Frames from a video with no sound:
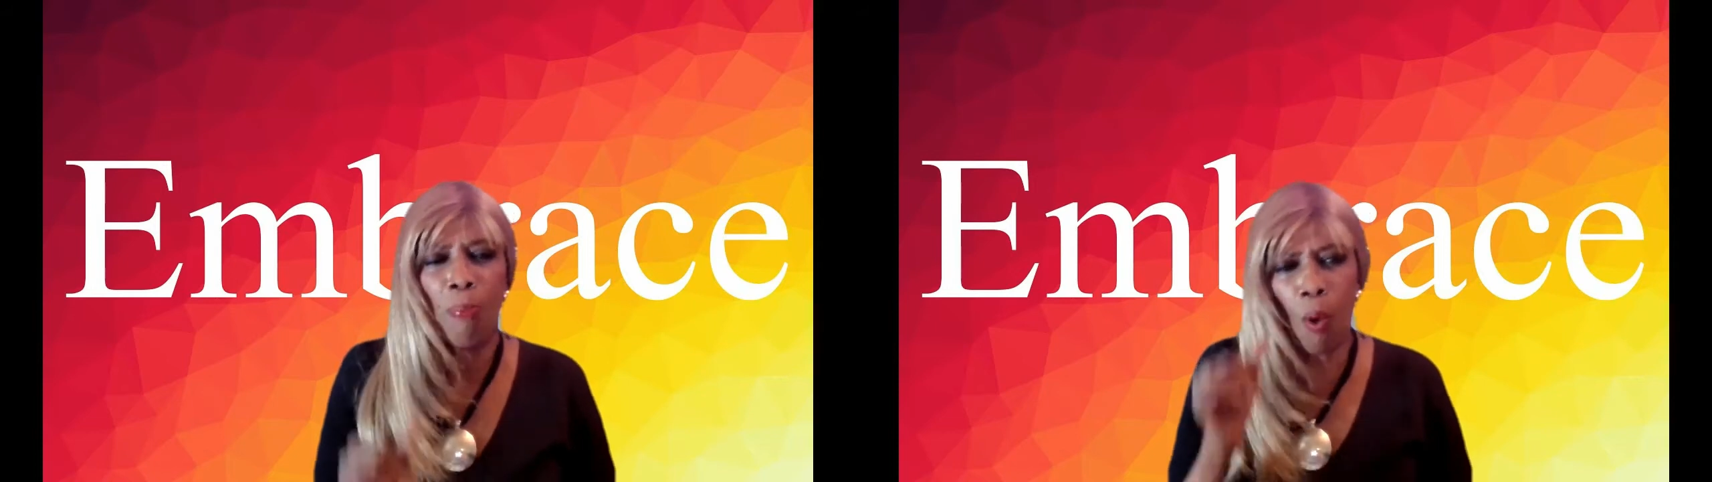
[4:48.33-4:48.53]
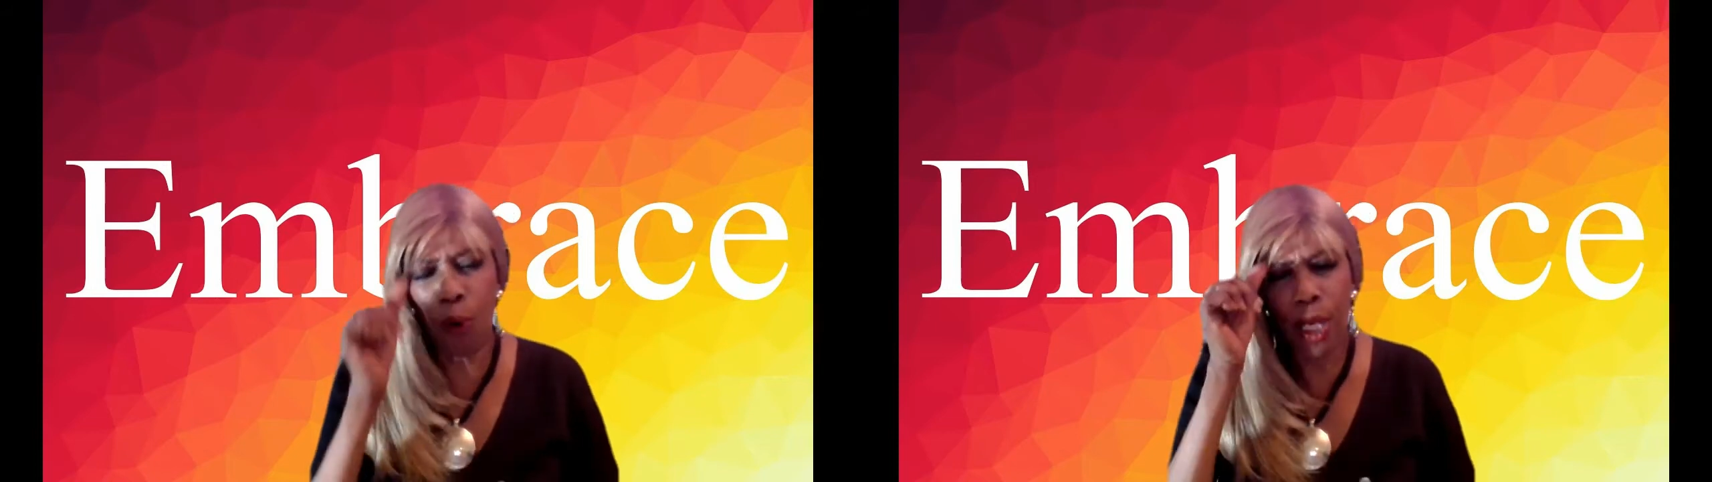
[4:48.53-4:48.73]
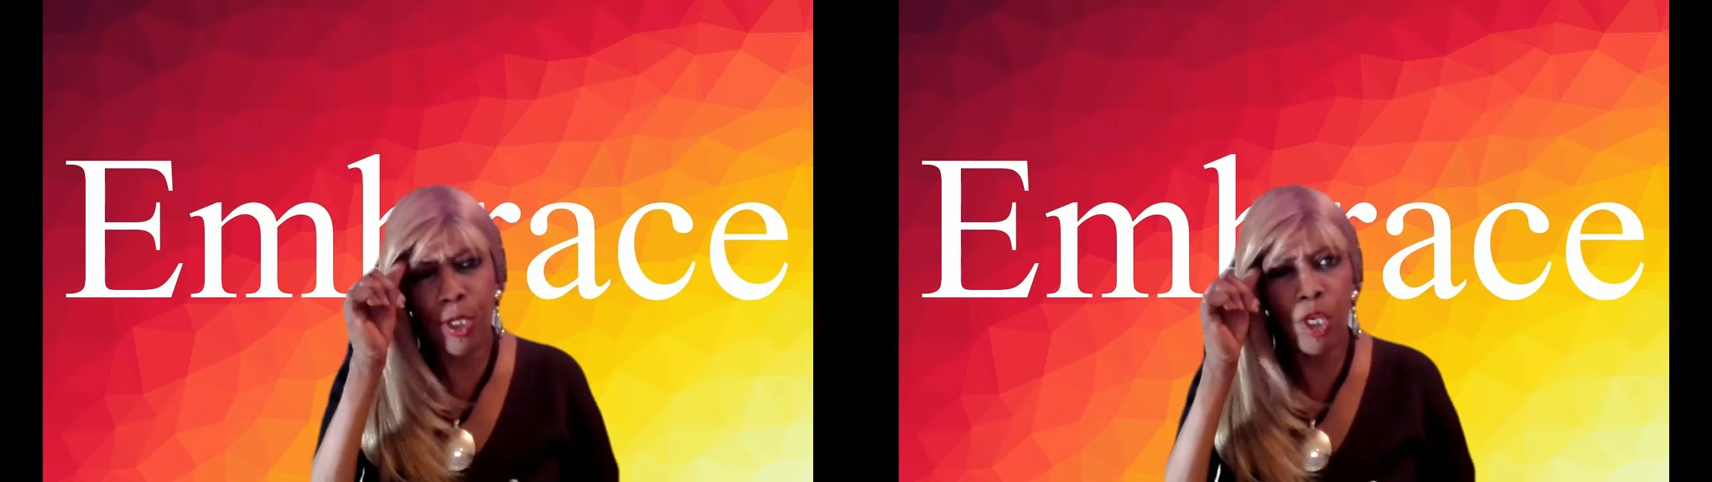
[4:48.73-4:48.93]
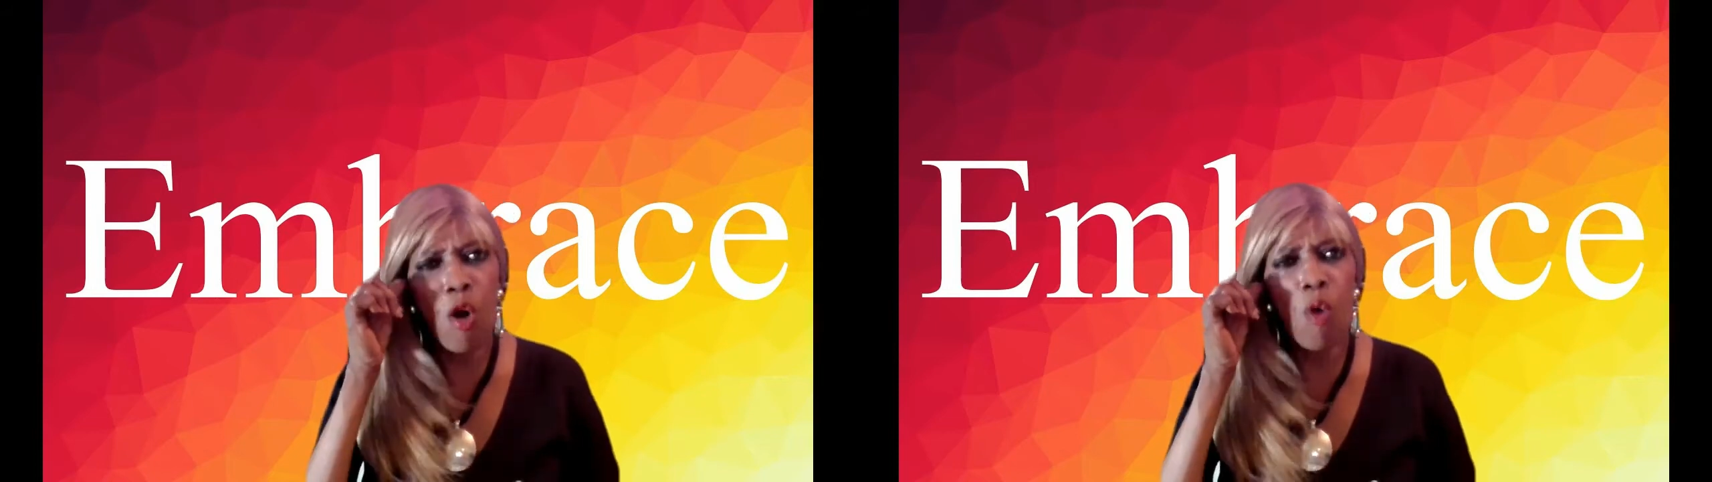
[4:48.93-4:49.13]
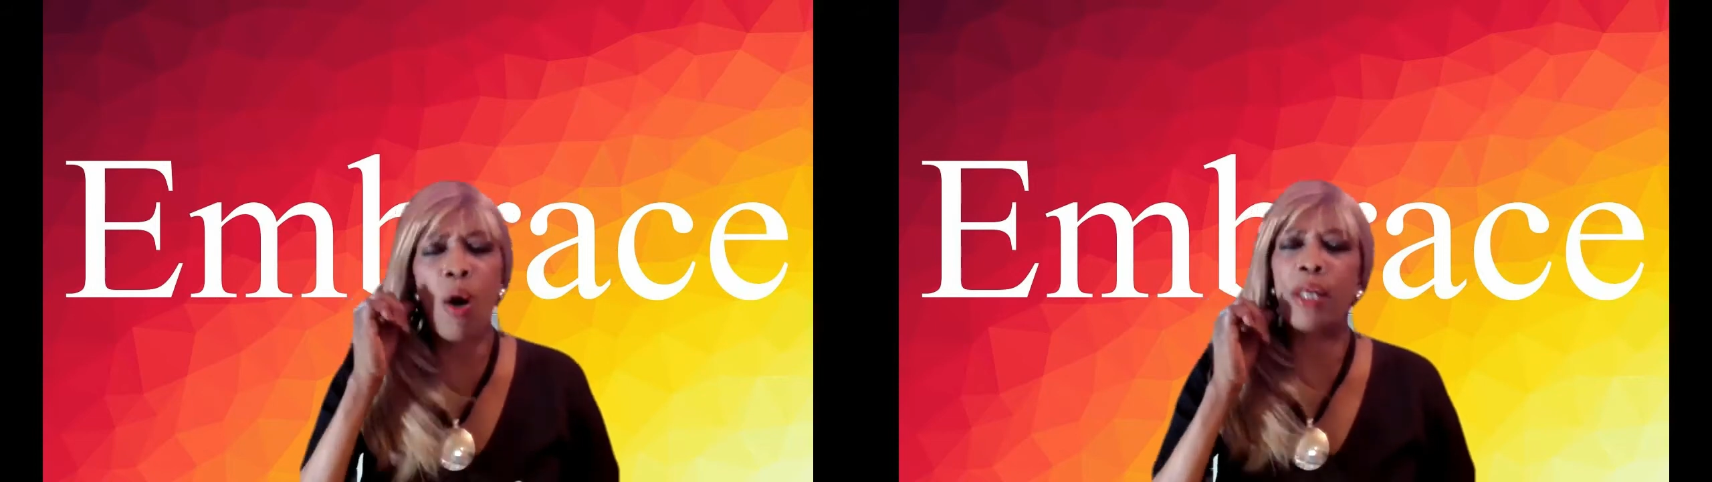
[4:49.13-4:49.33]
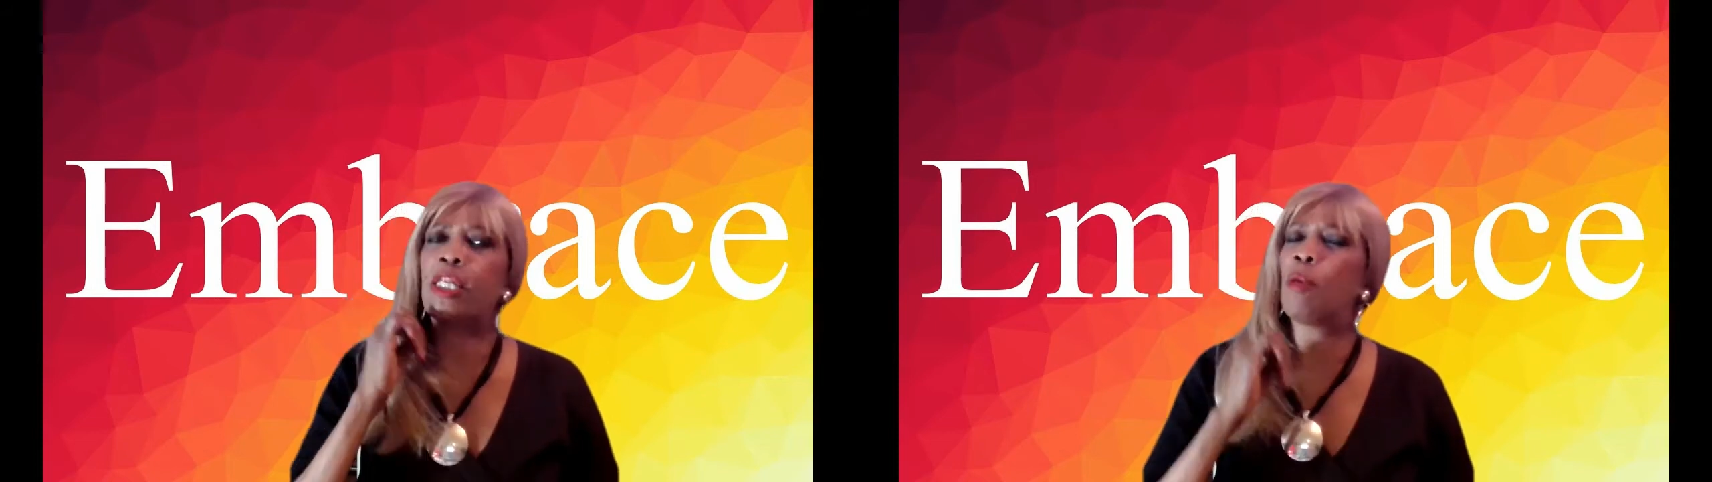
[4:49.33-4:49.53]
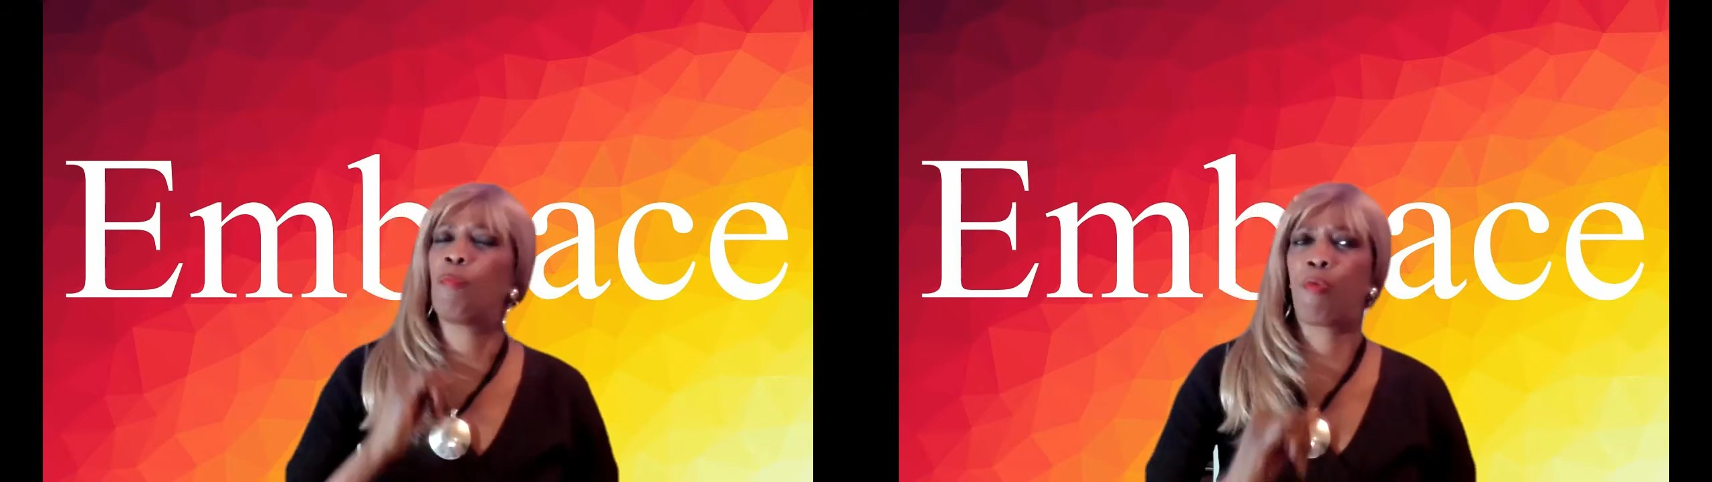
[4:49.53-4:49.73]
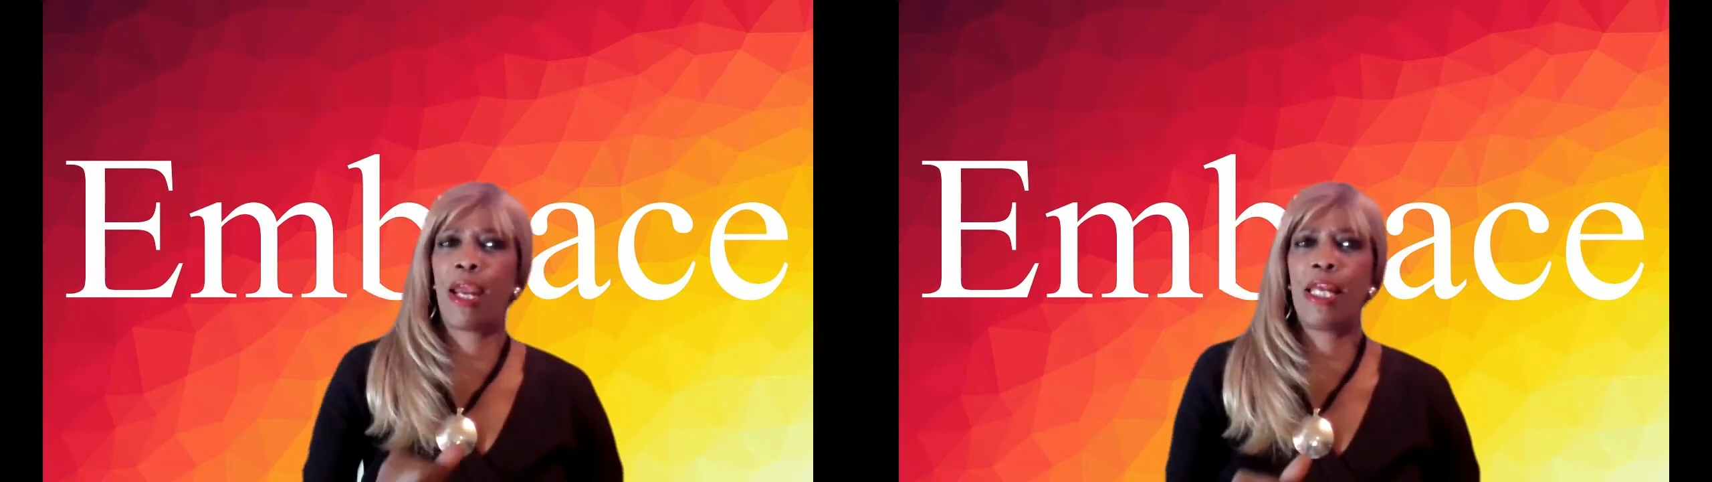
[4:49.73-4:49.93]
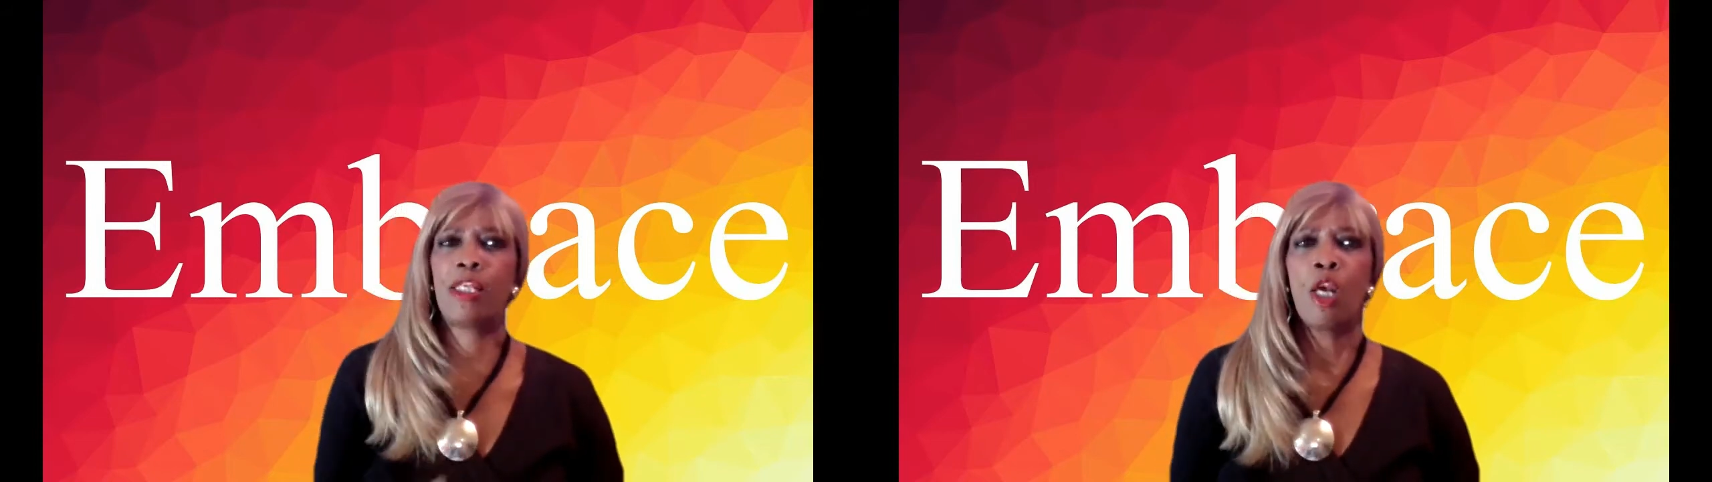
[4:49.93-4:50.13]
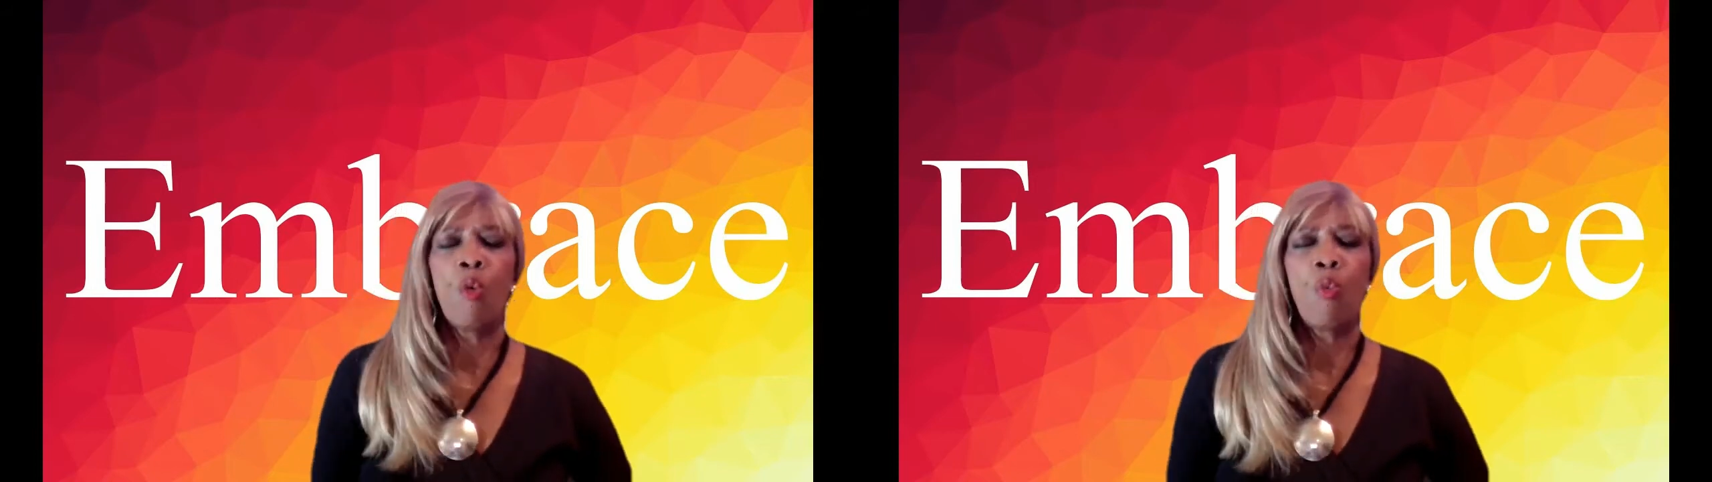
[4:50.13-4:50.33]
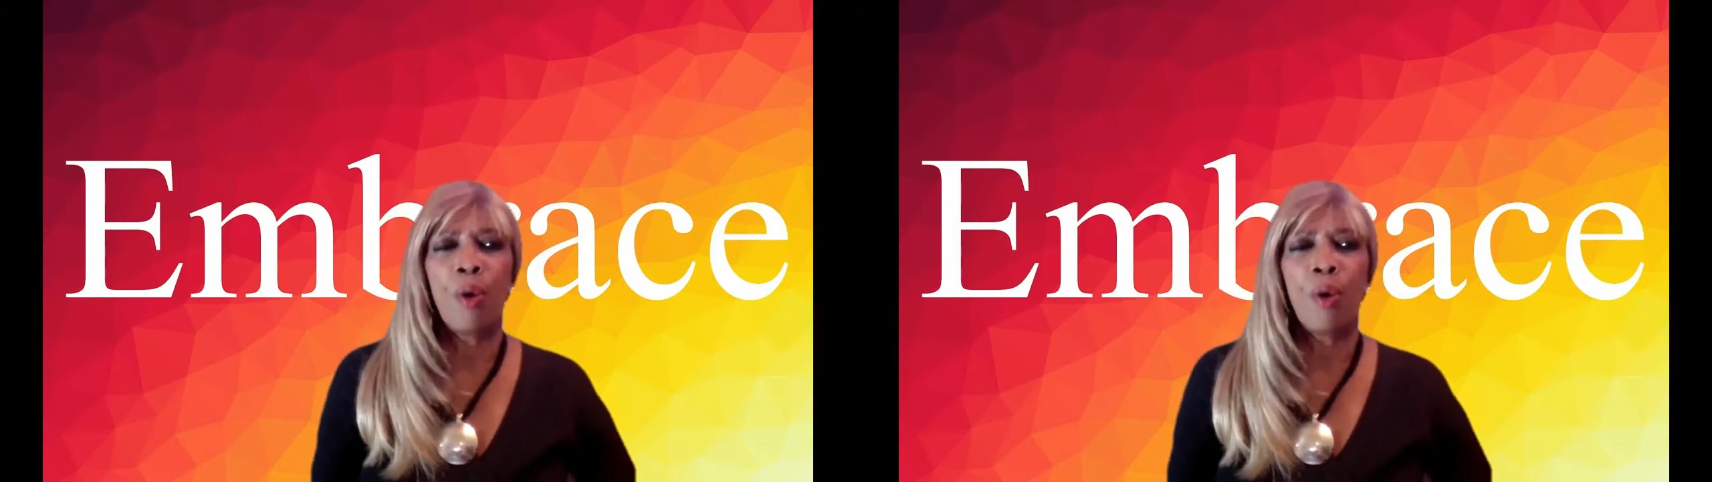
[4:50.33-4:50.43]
but we do want to embrace